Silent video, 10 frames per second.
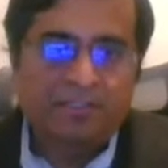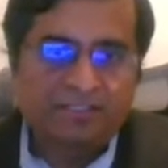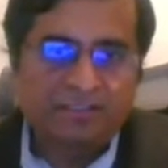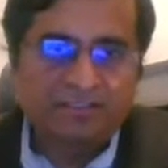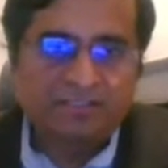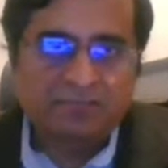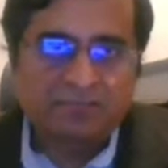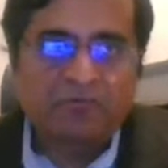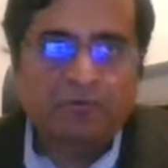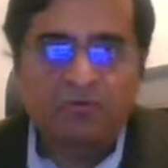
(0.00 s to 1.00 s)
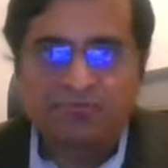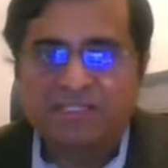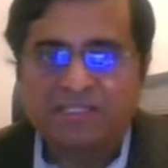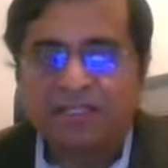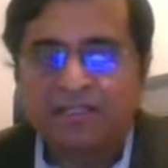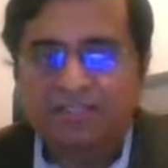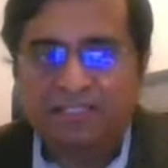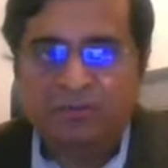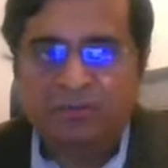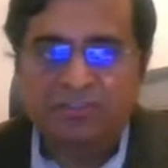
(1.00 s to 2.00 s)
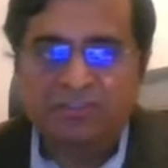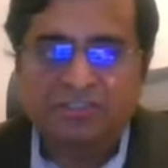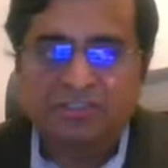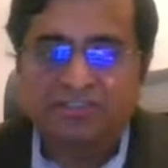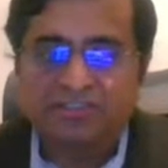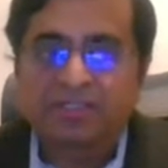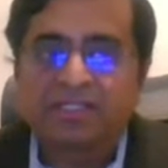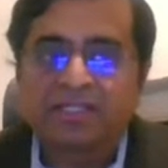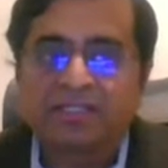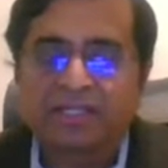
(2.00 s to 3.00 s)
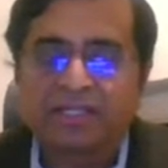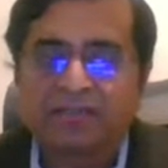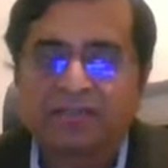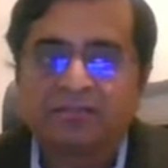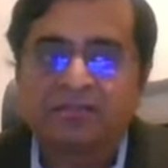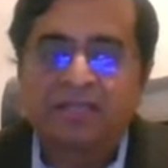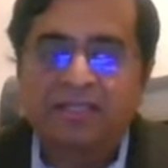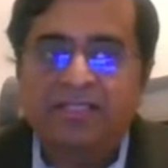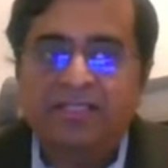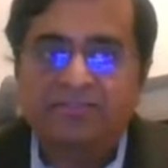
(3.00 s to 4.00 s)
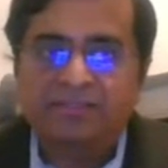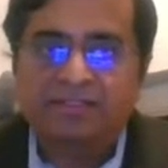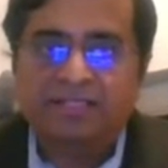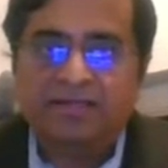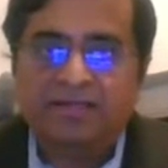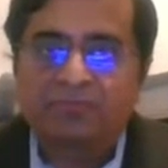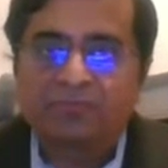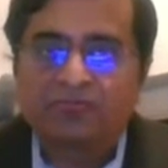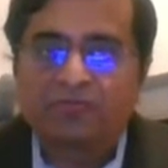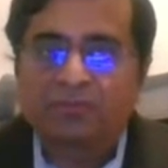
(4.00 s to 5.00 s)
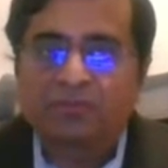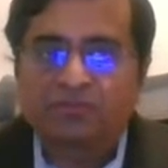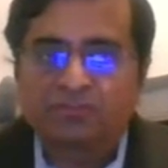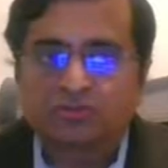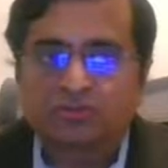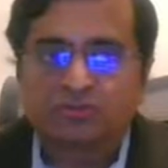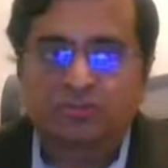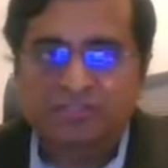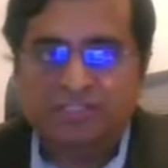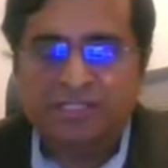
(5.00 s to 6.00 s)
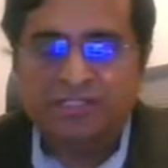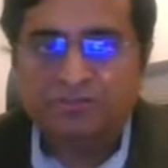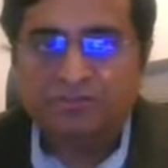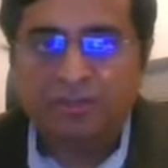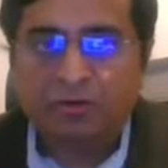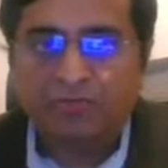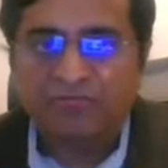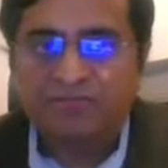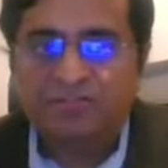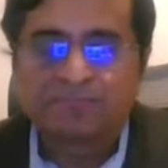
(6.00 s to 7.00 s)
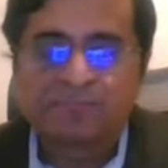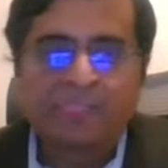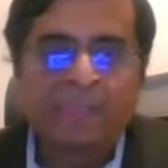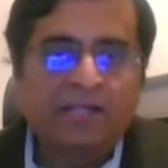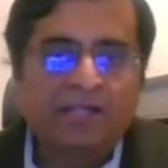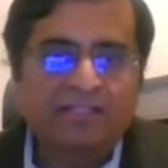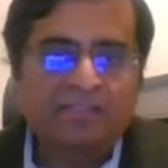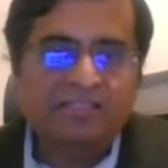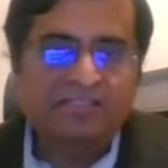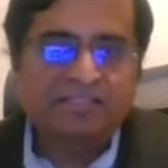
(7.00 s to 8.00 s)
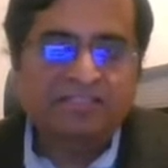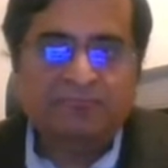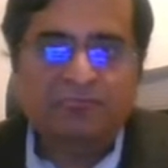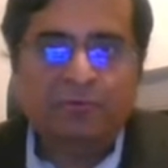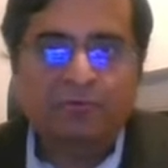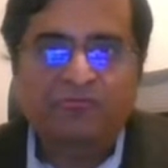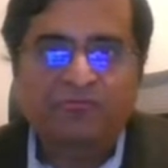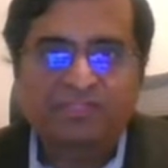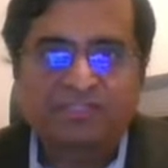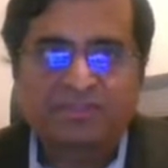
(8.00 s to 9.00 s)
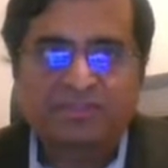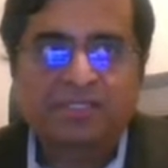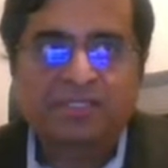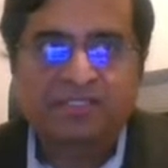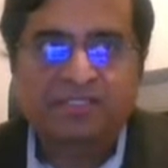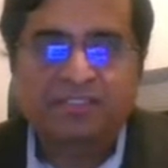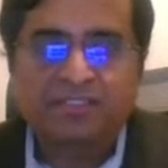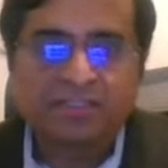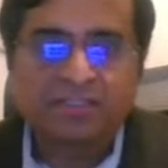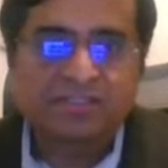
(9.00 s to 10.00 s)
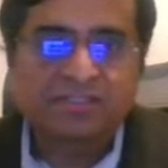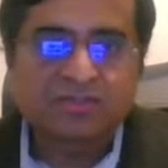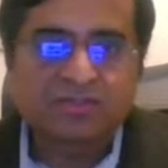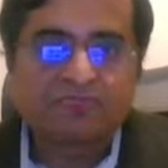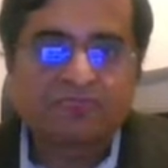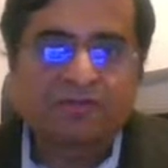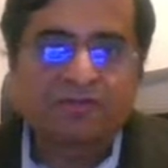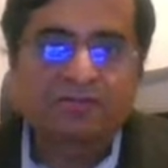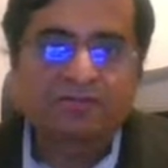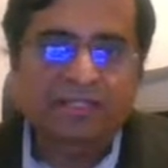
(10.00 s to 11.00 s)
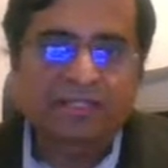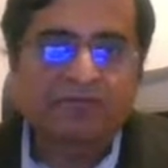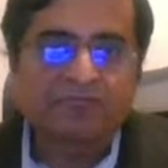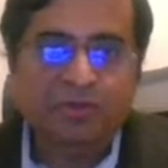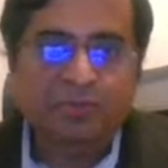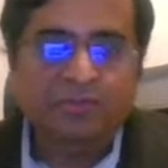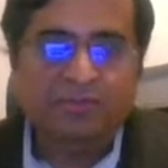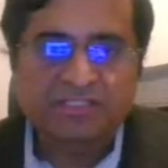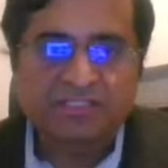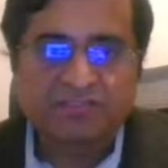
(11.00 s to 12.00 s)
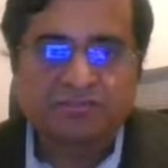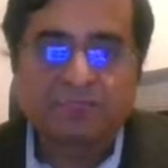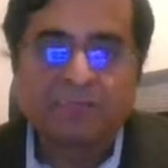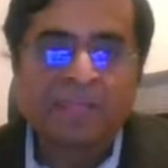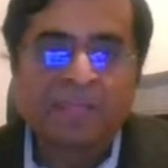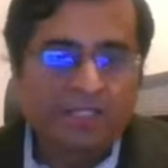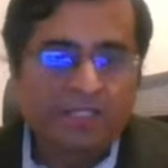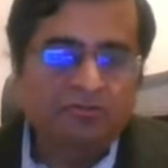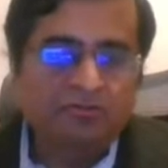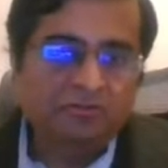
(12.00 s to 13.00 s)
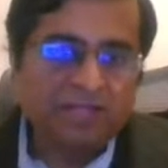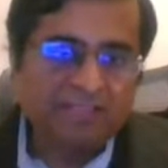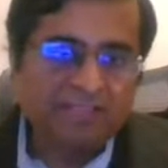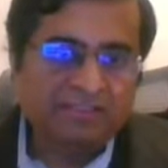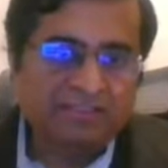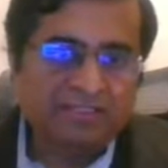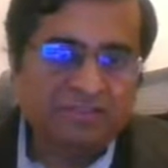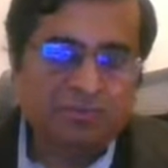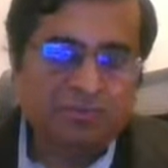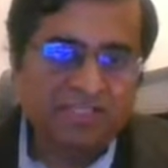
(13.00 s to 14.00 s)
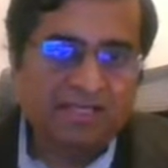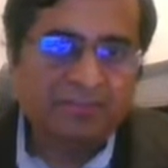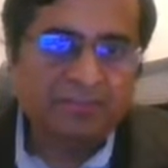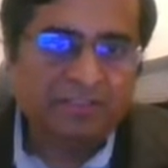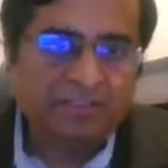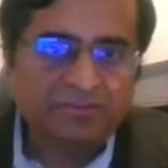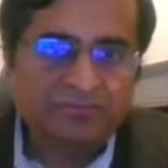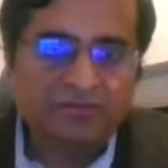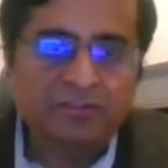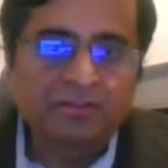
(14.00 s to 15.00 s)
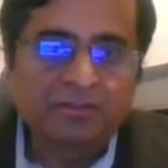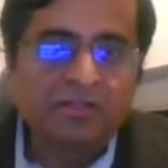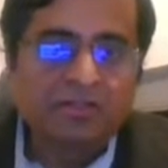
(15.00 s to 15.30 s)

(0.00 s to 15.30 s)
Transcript: There is some form of SCADA technology that is bringing data in real time from those controllers into the office. And then there is some form of physics-based analysis software like lift optimization in order to analyze what is happening in your field.